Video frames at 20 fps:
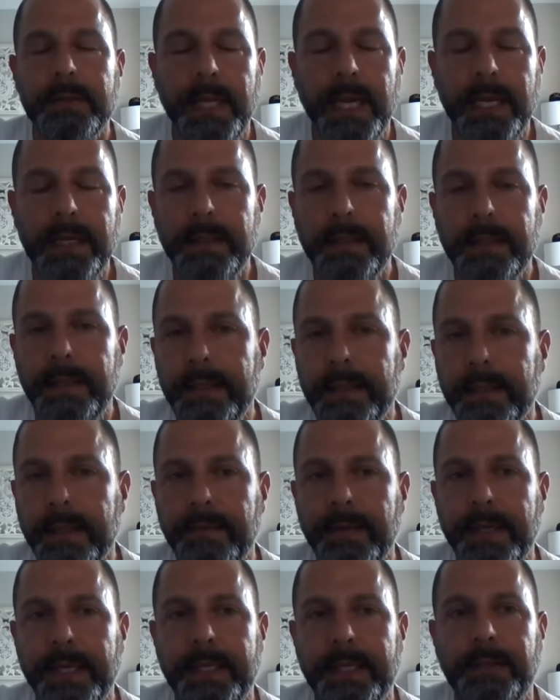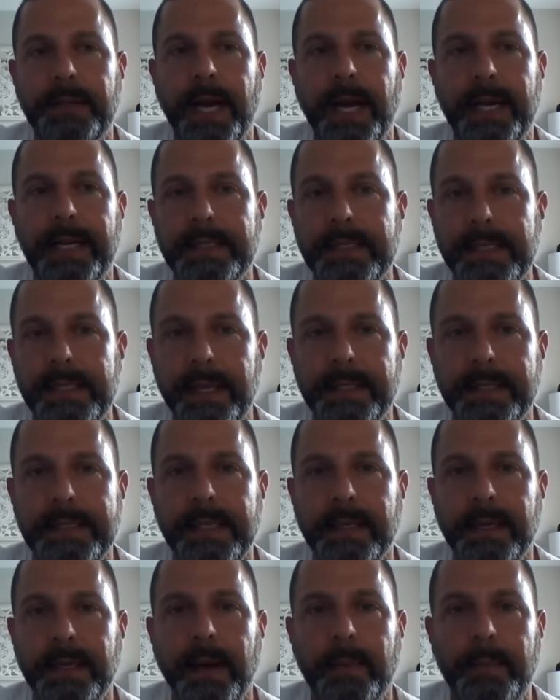luckily, living in the United
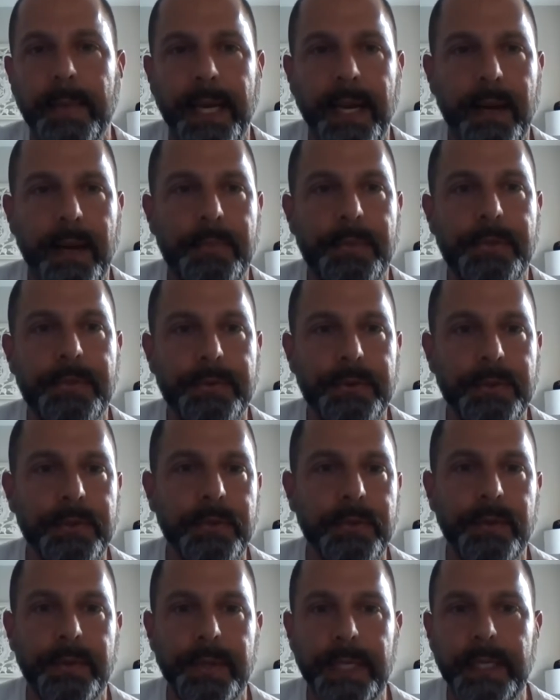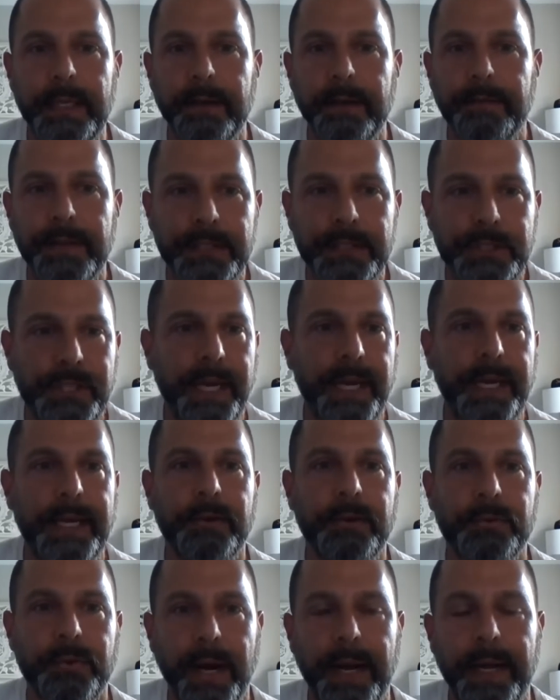States and coming up through the
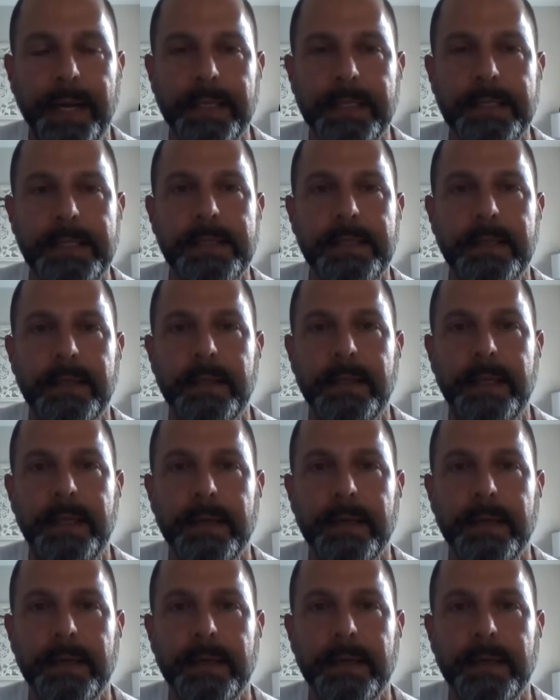officiating ranks